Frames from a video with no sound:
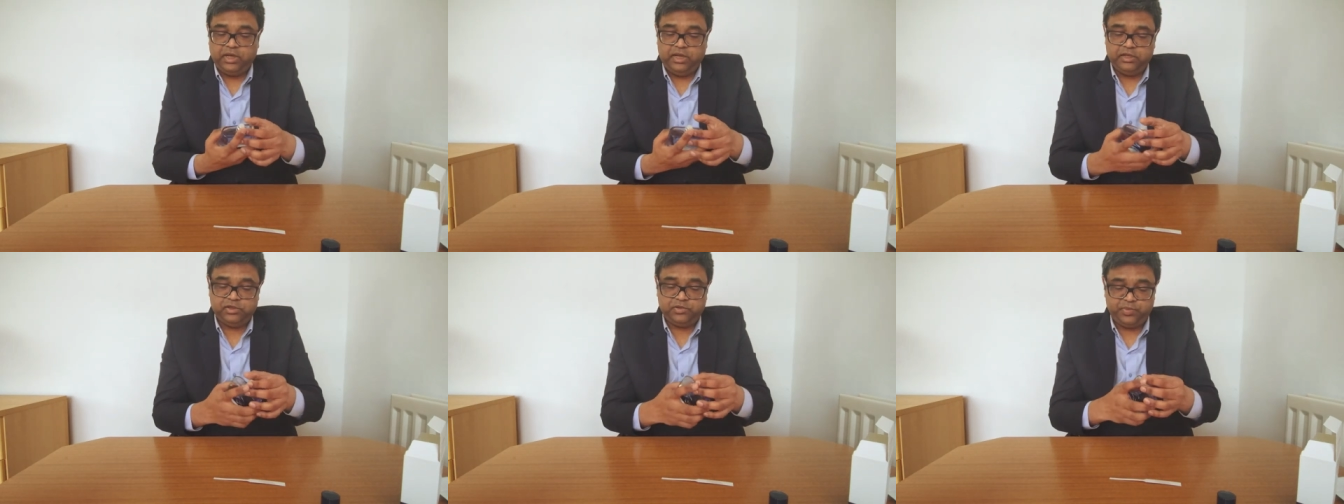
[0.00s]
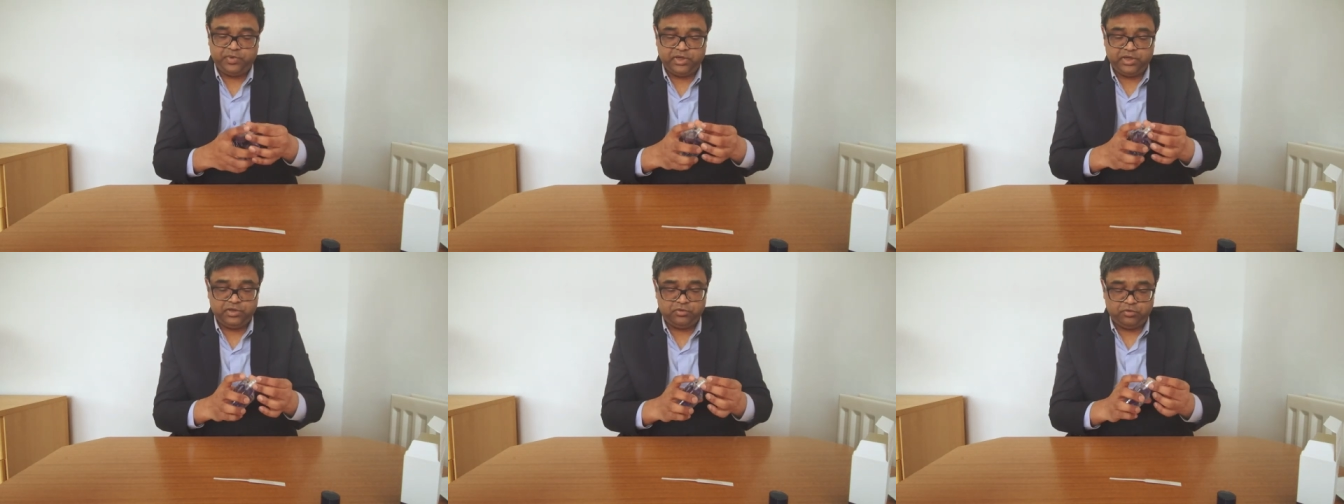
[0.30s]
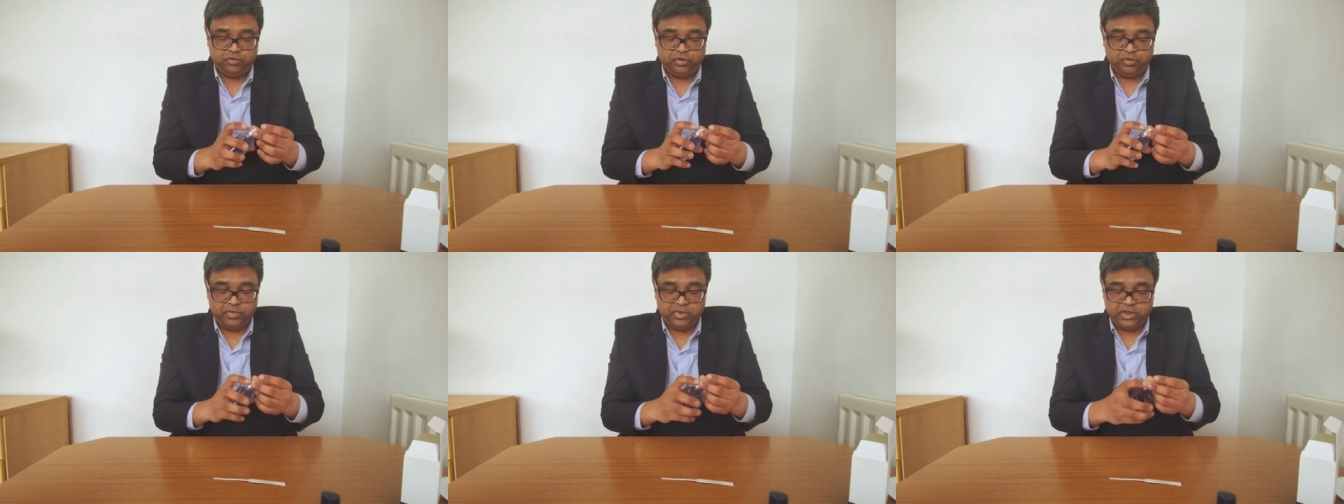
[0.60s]
I'll spray it
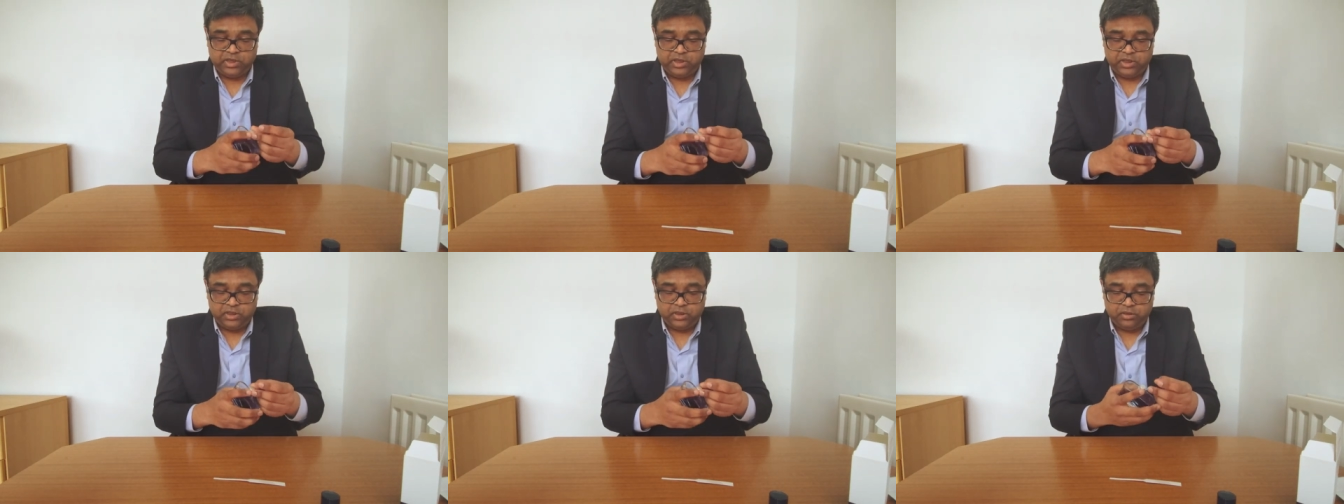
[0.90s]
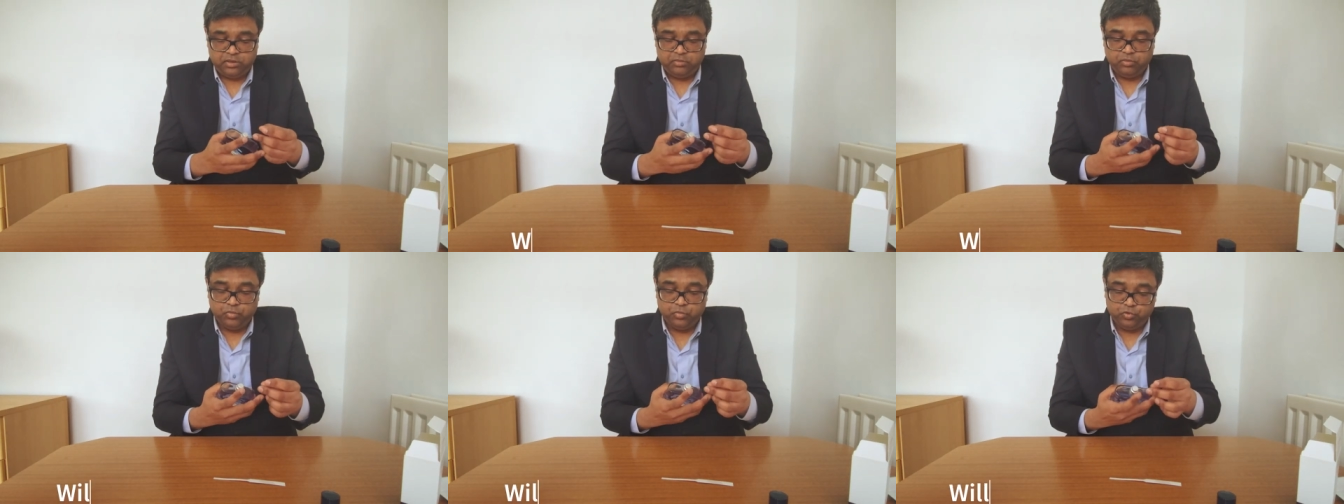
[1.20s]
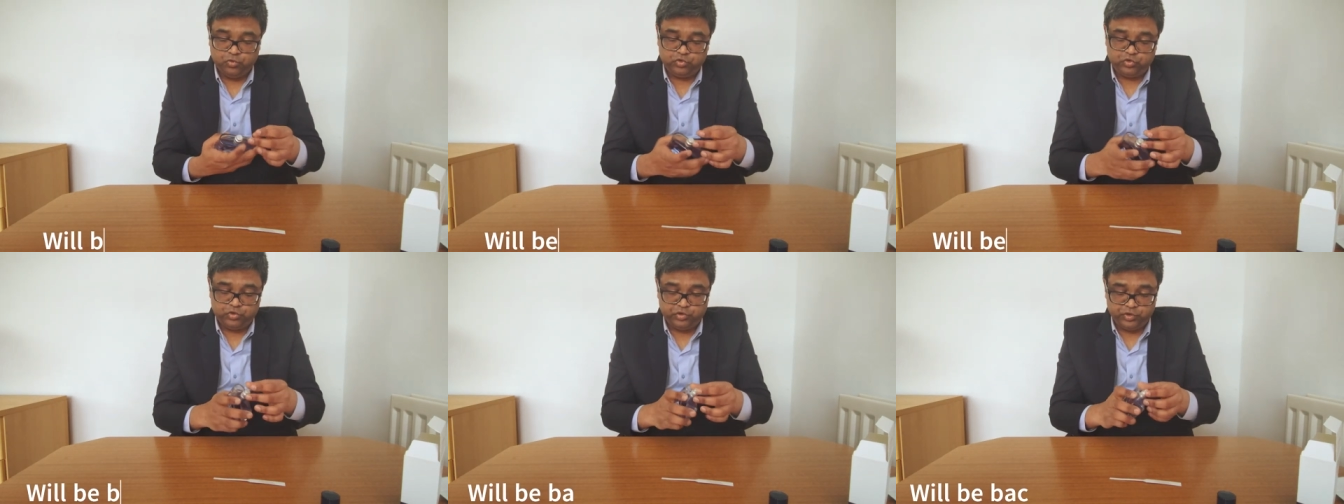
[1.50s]
on my
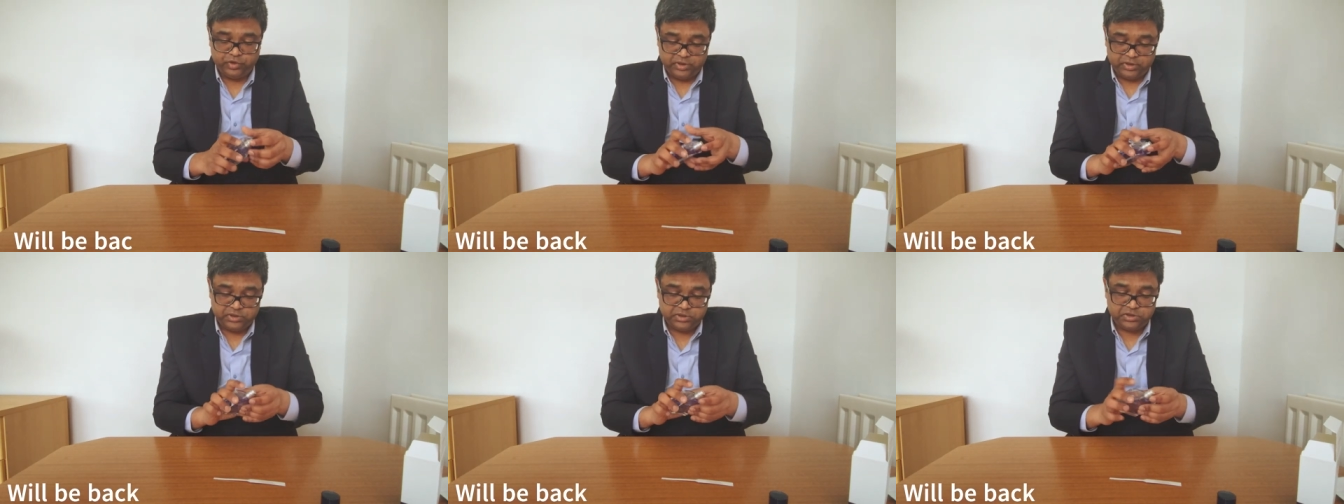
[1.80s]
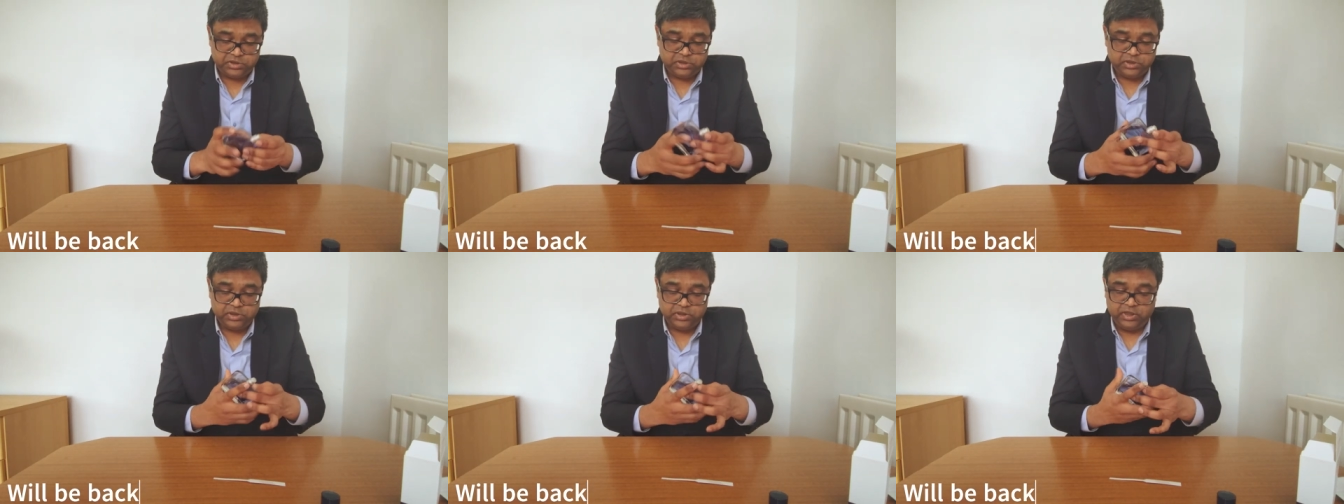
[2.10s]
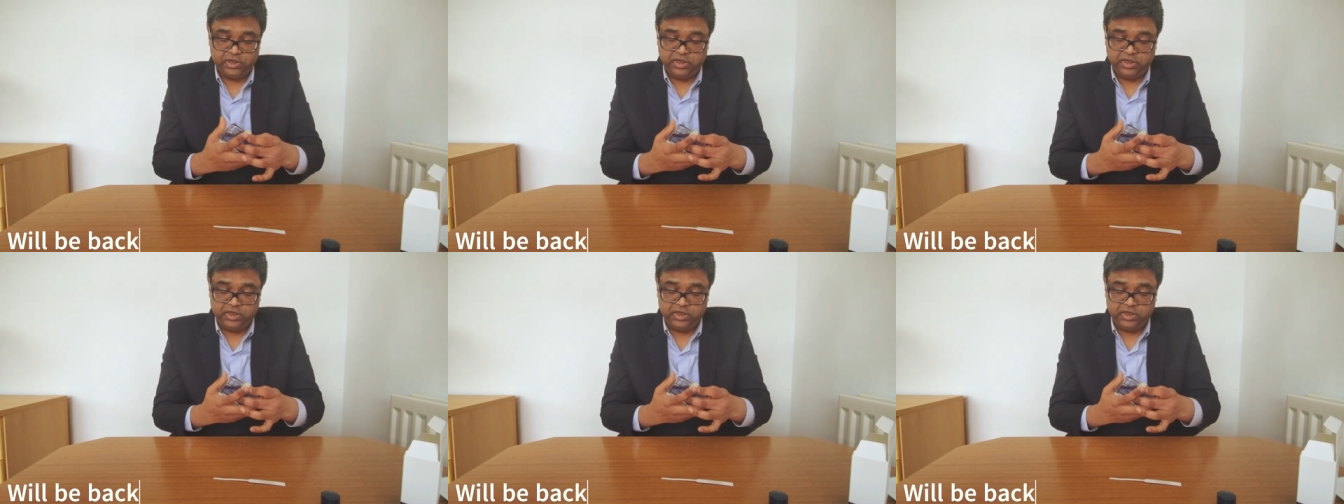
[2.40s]
both wrist,